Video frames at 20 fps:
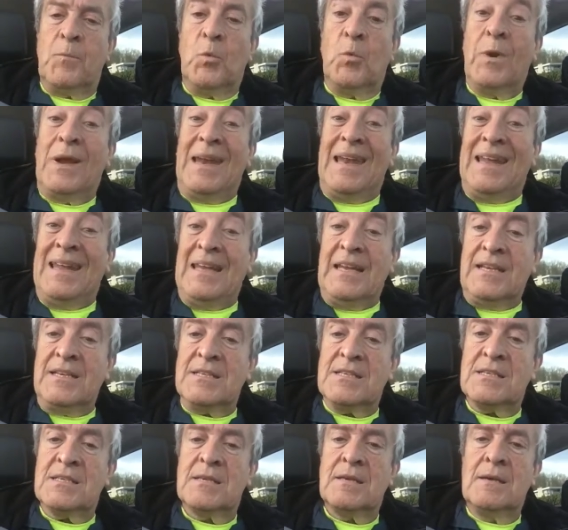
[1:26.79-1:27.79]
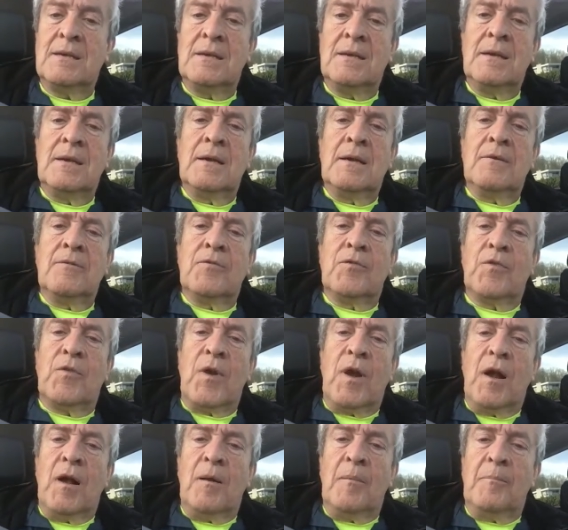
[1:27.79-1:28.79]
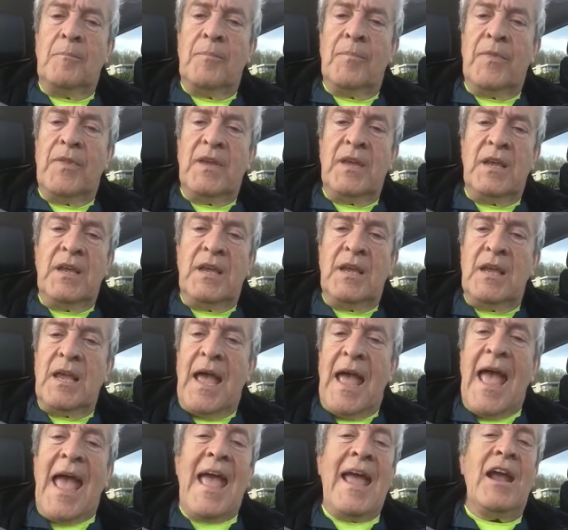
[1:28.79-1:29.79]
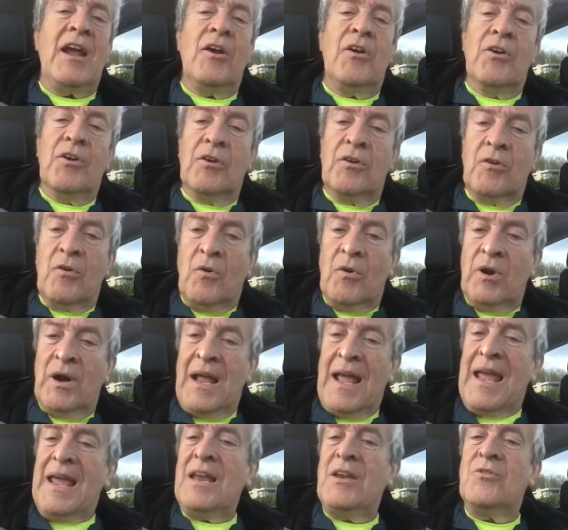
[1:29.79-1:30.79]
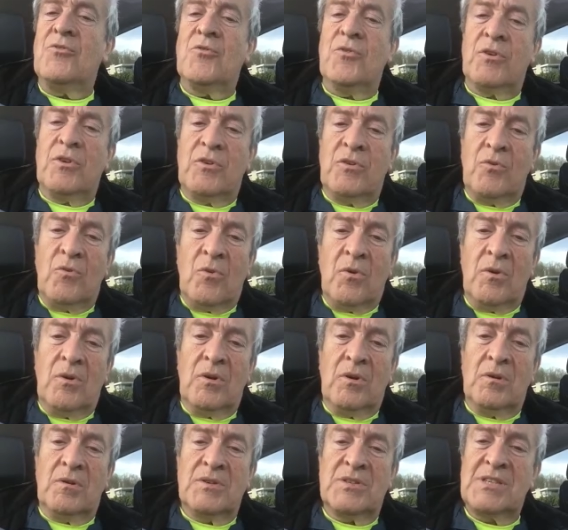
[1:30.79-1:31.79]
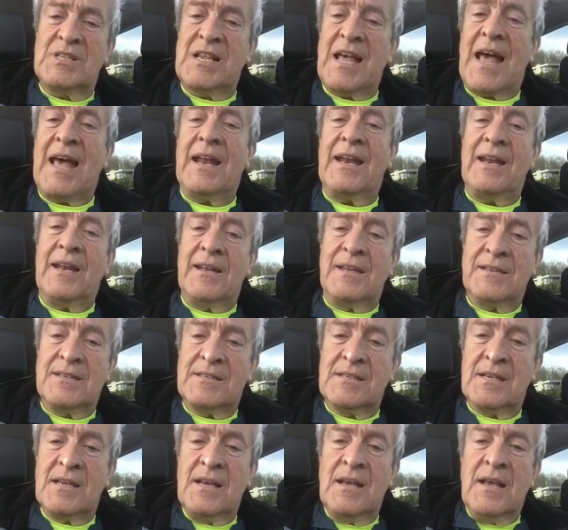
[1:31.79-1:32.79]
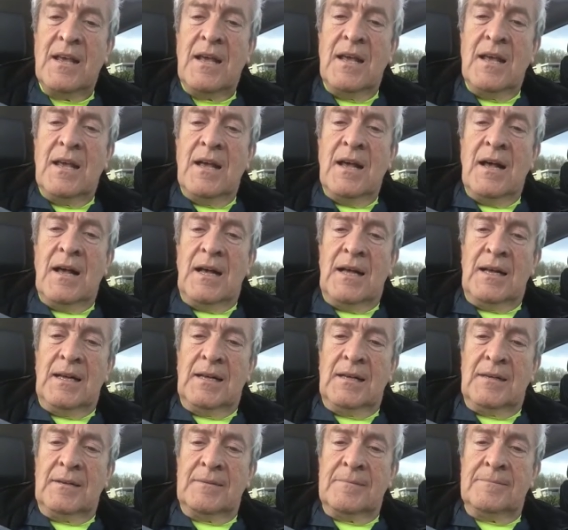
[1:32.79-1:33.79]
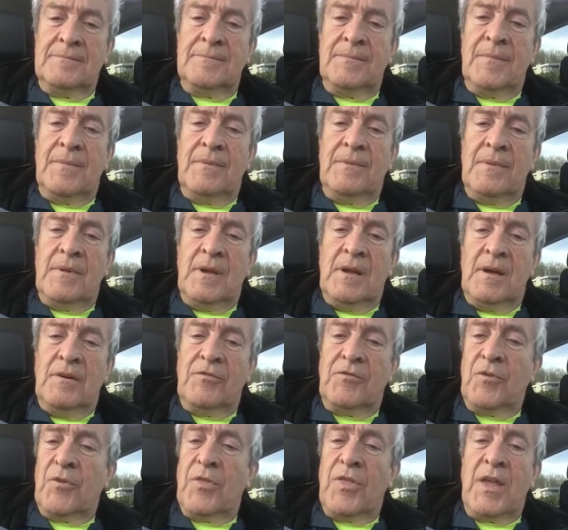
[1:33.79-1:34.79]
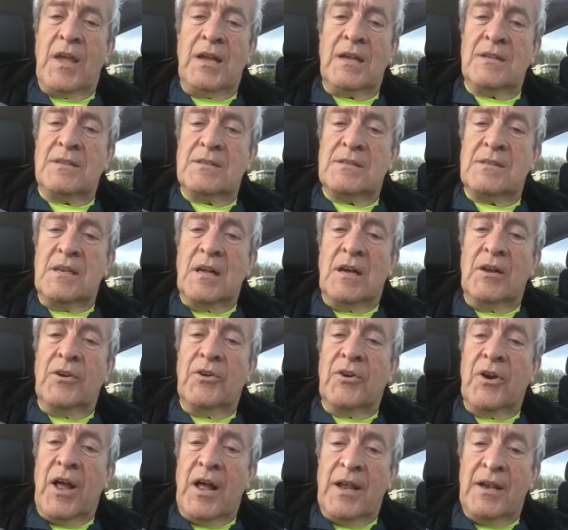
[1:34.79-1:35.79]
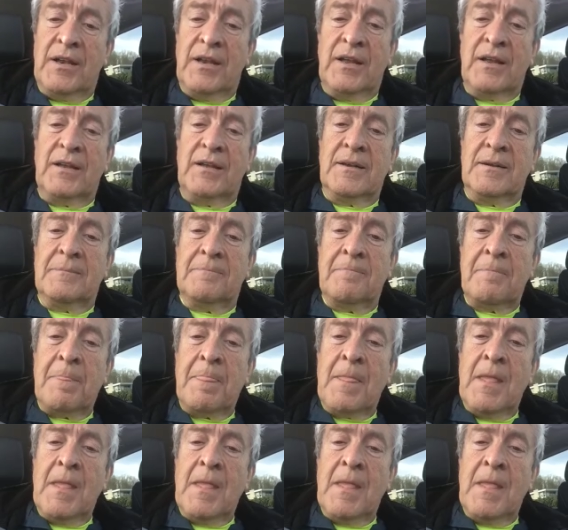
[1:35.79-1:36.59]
release from the anger or hatred or sadness for things done or not done.